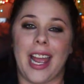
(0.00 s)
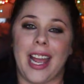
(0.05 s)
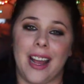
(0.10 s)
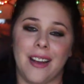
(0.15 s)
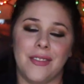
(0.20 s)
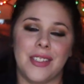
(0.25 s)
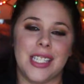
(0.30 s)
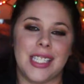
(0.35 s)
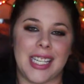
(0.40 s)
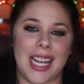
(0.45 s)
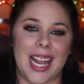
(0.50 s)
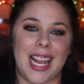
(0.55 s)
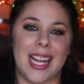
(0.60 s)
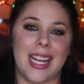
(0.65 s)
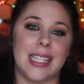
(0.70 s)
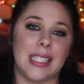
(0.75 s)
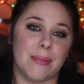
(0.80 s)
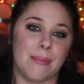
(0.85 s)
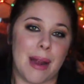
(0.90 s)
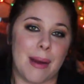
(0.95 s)
I have to say
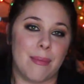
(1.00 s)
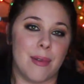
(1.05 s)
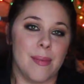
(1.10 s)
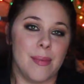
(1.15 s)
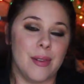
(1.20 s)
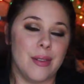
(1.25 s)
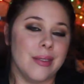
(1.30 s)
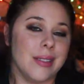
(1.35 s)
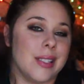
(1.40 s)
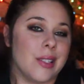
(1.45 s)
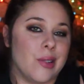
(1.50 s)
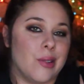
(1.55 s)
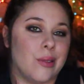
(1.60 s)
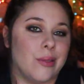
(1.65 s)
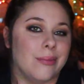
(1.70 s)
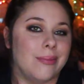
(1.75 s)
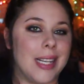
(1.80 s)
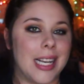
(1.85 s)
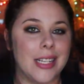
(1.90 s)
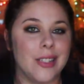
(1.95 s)
it's memorable,
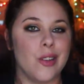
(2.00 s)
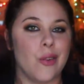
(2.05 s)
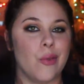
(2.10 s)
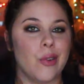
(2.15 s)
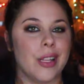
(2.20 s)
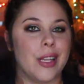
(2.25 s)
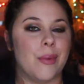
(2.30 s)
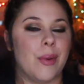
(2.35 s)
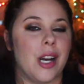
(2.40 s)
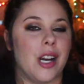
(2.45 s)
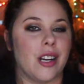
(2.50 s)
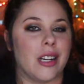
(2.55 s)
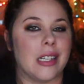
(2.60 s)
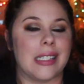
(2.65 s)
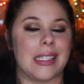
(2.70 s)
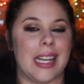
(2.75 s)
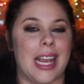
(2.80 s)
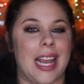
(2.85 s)
so it totally works.